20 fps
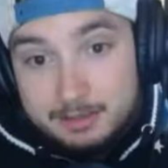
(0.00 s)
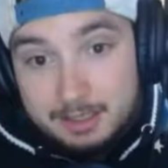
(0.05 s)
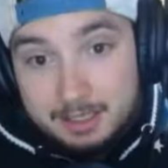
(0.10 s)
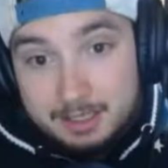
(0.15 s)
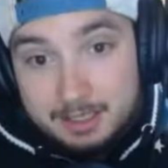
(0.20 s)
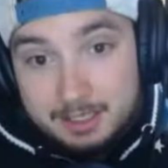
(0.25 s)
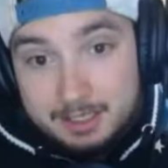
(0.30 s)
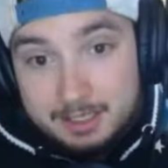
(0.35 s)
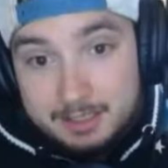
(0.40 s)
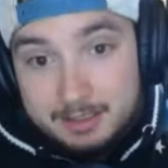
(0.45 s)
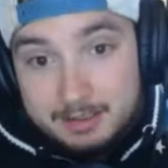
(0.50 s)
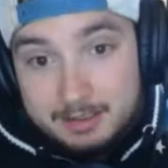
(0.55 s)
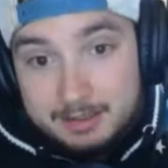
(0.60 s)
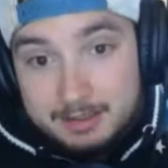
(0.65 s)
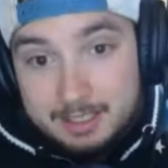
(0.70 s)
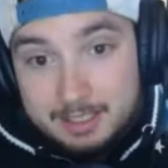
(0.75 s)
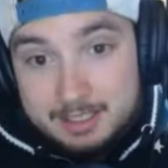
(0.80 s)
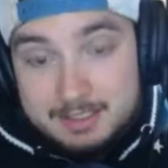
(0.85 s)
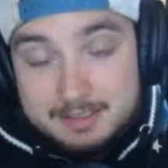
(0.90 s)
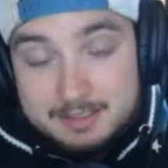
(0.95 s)
And
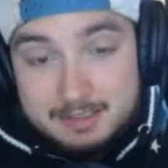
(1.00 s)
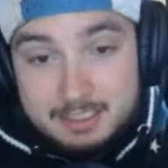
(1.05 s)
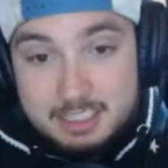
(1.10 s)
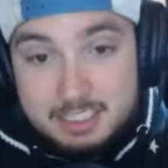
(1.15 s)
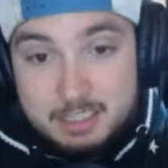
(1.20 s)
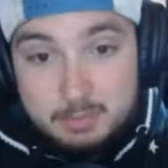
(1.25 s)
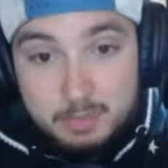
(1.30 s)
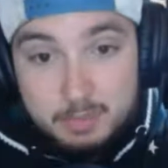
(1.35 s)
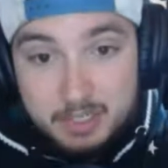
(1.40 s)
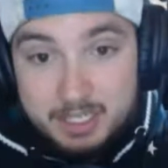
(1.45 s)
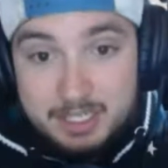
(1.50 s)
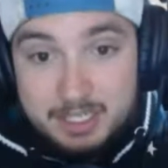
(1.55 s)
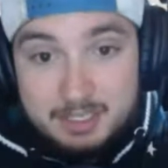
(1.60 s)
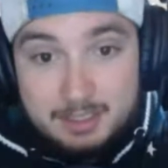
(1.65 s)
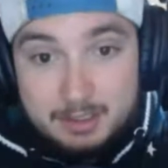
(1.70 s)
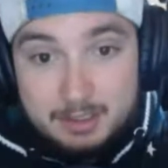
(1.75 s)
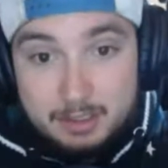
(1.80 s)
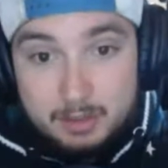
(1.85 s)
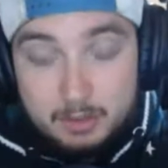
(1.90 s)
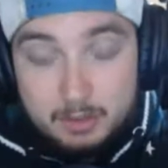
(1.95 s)
that's despite,
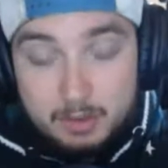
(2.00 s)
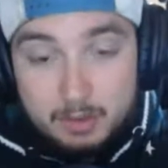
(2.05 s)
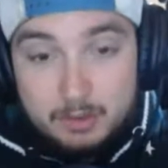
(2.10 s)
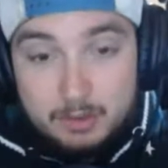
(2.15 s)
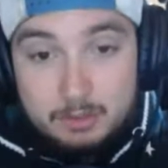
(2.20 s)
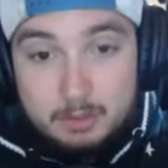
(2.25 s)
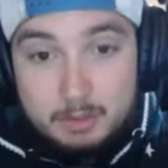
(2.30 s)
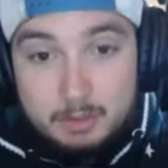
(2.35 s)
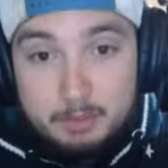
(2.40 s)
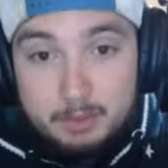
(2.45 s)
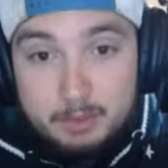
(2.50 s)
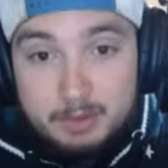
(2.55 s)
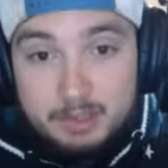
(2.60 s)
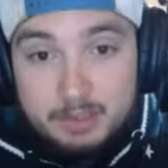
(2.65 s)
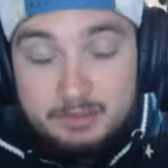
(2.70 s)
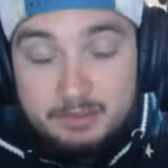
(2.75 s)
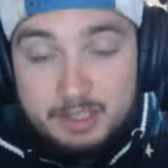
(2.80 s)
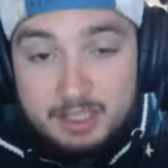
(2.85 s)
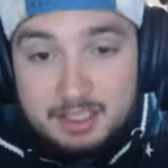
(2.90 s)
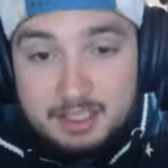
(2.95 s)
all the people
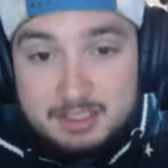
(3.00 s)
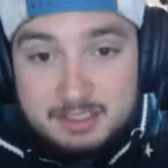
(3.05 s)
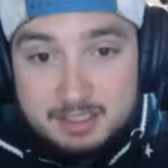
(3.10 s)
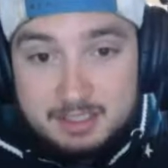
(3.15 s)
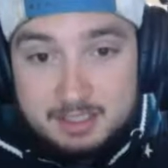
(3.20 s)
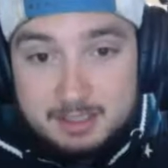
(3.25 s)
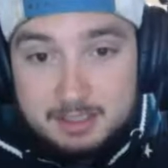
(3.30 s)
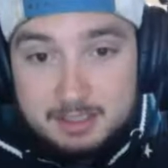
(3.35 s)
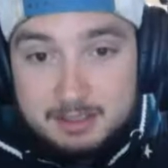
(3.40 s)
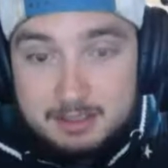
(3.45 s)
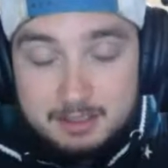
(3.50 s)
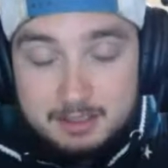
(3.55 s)
they've lost and,